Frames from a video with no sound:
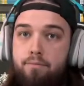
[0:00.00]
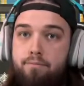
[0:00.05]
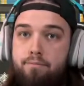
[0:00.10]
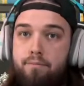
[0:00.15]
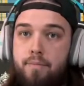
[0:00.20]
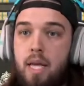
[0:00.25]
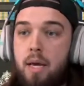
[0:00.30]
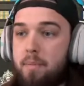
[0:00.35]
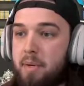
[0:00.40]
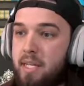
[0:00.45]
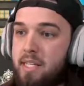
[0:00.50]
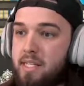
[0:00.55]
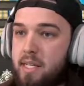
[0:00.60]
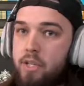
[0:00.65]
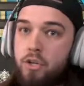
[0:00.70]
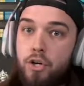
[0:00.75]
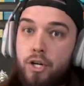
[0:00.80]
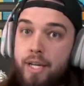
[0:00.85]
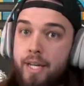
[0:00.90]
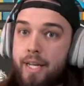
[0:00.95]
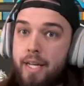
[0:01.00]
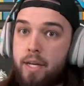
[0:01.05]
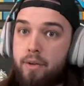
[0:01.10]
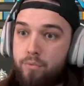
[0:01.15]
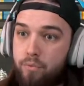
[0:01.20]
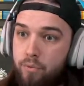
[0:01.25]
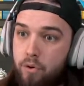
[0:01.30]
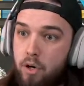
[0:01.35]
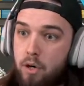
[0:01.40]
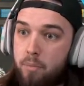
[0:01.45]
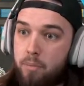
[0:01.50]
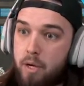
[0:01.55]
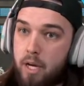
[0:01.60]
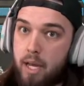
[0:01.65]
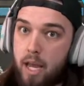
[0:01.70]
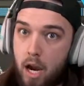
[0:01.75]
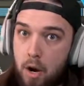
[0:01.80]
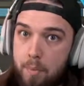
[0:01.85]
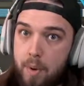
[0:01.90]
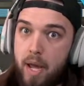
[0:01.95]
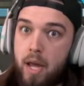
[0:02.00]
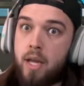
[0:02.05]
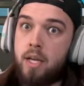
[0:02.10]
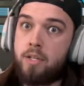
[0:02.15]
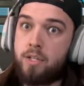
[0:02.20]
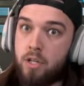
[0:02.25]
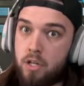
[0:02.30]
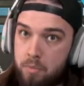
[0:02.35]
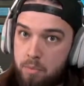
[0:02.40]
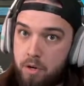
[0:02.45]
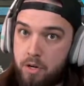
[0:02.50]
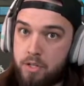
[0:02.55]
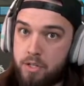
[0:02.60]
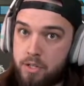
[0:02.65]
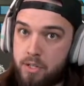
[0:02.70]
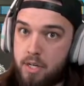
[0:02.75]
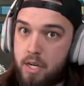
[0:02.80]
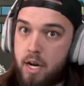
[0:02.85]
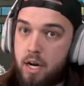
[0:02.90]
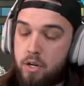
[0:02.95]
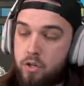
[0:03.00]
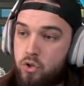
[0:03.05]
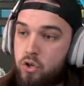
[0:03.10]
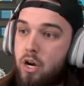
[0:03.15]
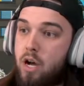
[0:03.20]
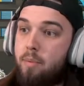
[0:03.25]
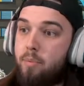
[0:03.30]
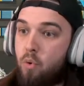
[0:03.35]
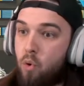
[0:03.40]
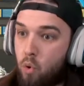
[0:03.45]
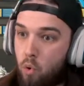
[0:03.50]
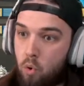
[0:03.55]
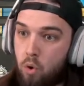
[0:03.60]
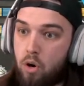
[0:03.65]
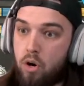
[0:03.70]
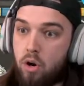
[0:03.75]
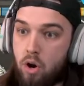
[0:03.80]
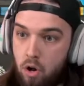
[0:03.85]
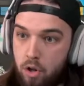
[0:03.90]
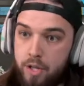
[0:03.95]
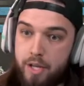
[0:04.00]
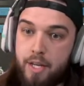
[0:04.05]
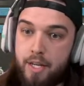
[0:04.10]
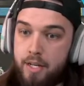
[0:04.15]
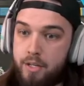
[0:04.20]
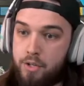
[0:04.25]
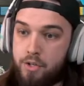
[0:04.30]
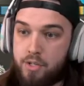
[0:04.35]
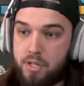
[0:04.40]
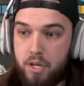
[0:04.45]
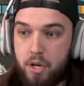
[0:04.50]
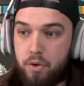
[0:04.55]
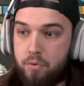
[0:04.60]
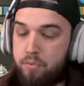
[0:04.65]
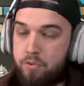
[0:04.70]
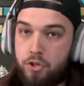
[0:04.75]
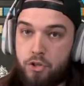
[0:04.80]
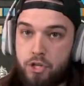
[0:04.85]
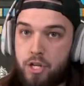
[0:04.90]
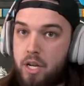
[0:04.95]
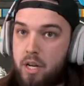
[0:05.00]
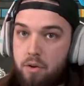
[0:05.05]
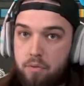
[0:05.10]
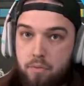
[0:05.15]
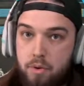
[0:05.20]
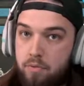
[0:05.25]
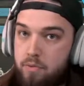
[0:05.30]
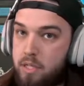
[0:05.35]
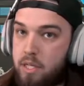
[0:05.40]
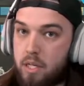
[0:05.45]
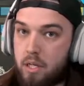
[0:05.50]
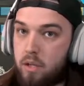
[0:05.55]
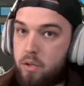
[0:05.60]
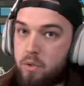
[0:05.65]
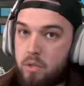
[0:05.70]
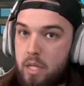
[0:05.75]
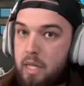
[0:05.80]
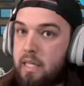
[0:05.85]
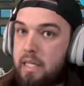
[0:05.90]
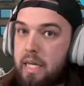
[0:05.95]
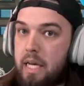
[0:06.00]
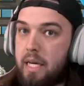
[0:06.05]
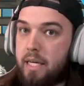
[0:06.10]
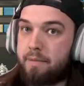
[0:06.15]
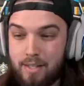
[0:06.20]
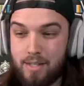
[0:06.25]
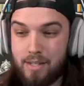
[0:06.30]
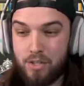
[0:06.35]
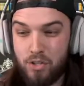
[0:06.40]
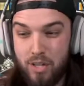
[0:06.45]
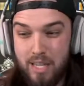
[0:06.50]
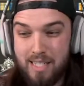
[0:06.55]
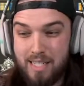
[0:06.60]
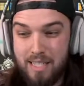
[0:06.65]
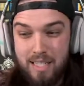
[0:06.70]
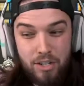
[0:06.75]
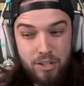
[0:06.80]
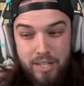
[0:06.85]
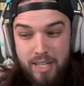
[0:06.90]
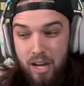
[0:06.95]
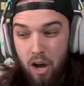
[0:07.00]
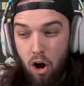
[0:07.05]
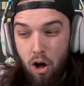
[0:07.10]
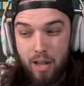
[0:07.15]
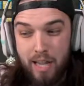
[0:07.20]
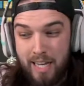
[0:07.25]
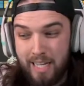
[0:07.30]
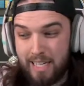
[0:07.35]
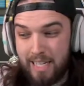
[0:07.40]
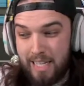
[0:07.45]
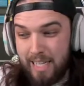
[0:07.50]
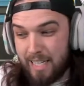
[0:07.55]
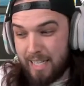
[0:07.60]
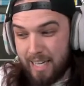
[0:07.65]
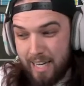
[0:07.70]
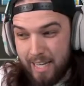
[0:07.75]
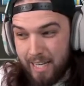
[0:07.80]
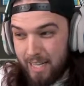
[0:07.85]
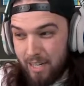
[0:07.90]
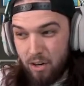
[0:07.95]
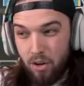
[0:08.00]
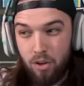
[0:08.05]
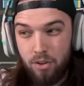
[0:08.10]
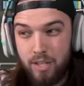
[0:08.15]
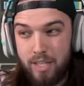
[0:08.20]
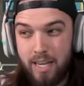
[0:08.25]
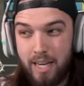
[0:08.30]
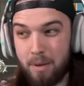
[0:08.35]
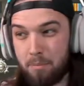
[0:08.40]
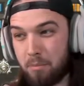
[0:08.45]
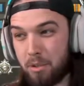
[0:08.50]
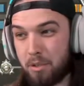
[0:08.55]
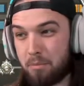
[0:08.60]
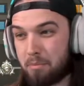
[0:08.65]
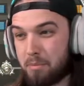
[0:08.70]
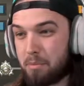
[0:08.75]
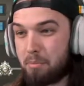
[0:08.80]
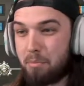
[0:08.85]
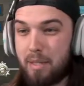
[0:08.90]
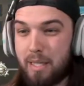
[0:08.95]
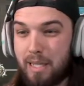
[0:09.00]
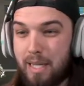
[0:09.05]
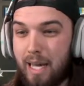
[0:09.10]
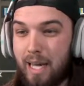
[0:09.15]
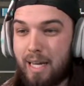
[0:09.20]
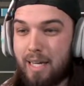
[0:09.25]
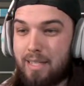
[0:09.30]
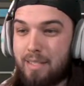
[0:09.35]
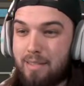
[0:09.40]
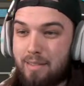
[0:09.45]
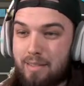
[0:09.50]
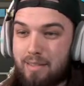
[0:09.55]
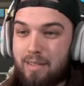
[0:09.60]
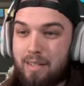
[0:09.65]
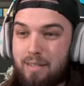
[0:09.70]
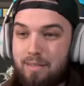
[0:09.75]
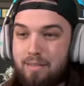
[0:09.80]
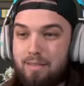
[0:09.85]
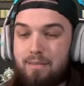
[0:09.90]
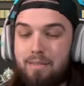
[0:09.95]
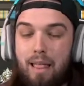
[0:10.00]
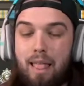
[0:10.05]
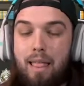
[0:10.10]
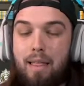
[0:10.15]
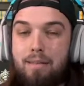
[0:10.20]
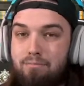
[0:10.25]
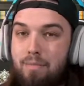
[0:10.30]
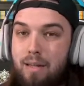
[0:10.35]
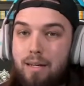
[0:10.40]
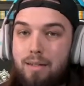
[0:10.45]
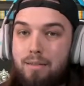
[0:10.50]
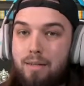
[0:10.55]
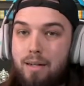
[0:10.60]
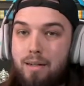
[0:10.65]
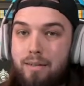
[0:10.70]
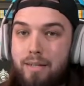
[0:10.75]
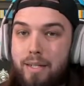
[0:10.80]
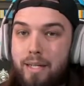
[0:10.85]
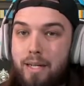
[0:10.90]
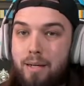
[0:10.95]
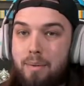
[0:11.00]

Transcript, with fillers: That means either getting it from a care package, an emergency airdrop, or calling it in yourself and just getting 15 kills without dying. So that's literally all I need, and I get all the emblems. But I, I don't, eh, I don't, I don't really know,